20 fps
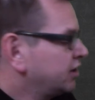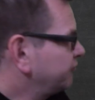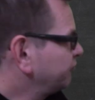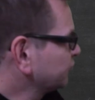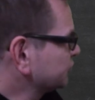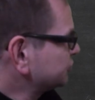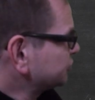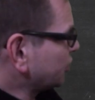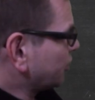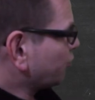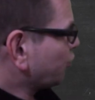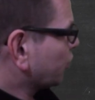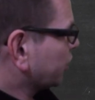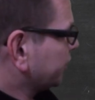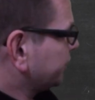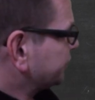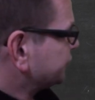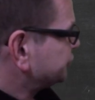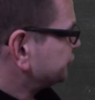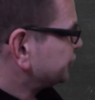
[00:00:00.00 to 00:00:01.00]
If we're somewhere
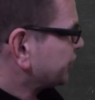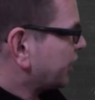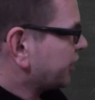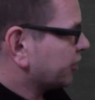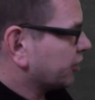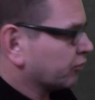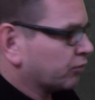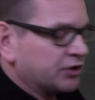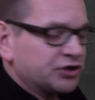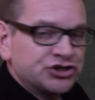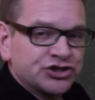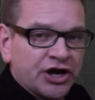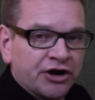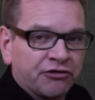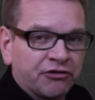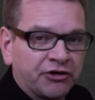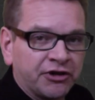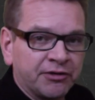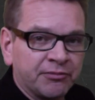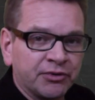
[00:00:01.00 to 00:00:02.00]
in the center, we
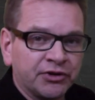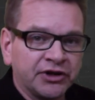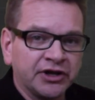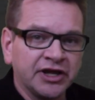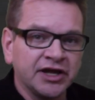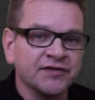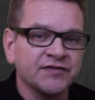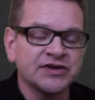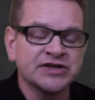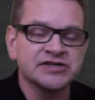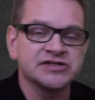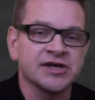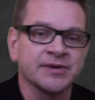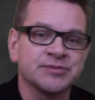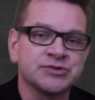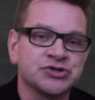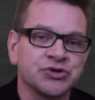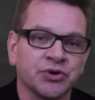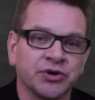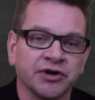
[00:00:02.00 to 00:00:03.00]
generally believe in
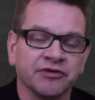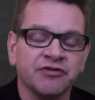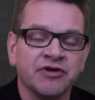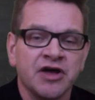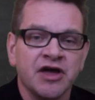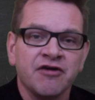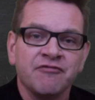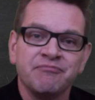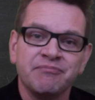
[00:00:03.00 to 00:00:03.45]
some sort of